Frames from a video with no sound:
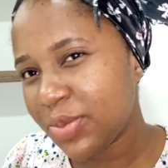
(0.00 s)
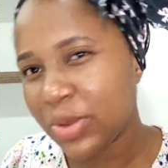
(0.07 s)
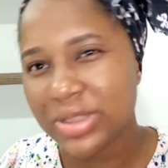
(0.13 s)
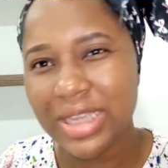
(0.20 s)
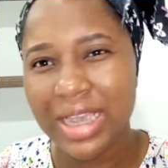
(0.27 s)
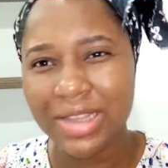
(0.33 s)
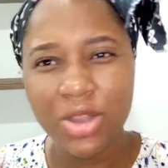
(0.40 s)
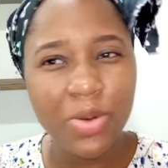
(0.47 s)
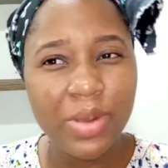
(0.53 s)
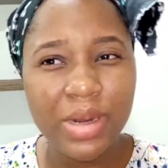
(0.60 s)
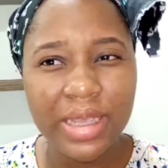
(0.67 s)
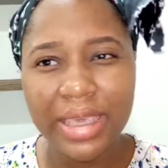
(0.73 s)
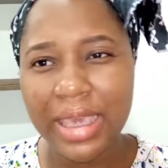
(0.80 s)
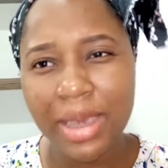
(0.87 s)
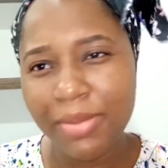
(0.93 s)
but I don't
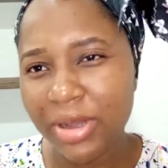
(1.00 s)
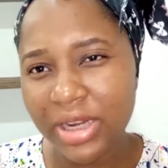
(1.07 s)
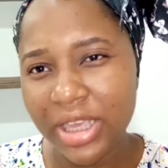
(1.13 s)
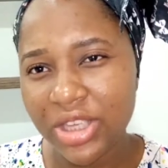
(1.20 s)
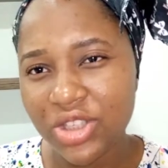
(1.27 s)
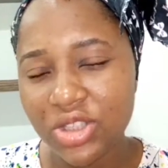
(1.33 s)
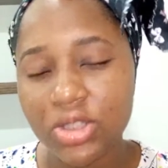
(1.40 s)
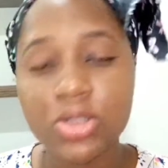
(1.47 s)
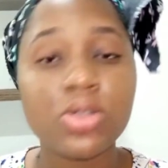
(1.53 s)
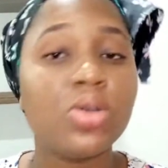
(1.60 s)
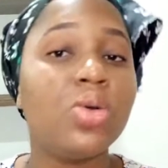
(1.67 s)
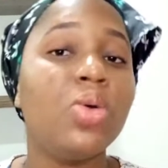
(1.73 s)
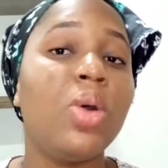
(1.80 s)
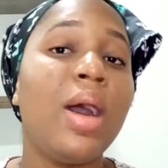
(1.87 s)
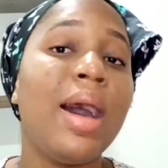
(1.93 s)
really care about the edges,
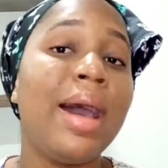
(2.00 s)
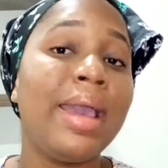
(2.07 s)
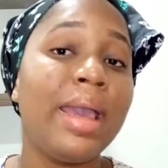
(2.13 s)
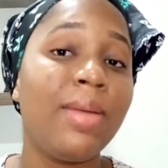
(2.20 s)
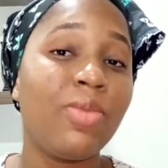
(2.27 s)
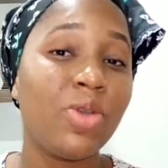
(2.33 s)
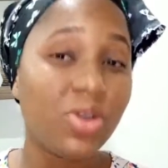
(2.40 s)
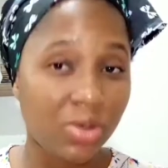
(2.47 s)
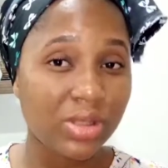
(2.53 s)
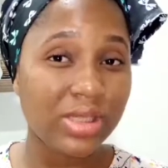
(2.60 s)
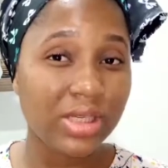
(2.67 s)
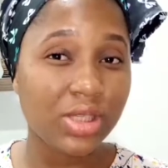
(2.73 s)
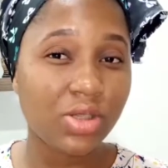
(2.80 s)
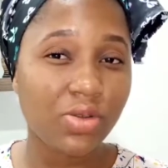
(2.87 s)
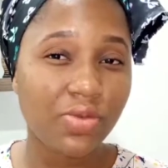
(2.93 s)
so I am going to
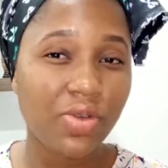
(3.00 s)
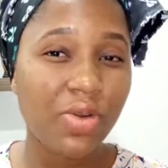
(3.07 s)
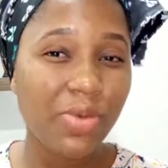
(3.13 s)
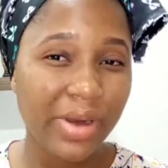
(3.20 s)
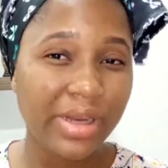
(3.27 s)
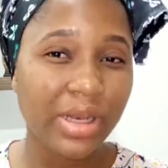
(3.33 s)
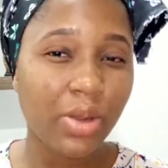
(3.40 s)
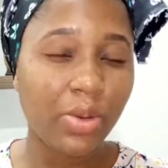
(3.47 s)
take it off right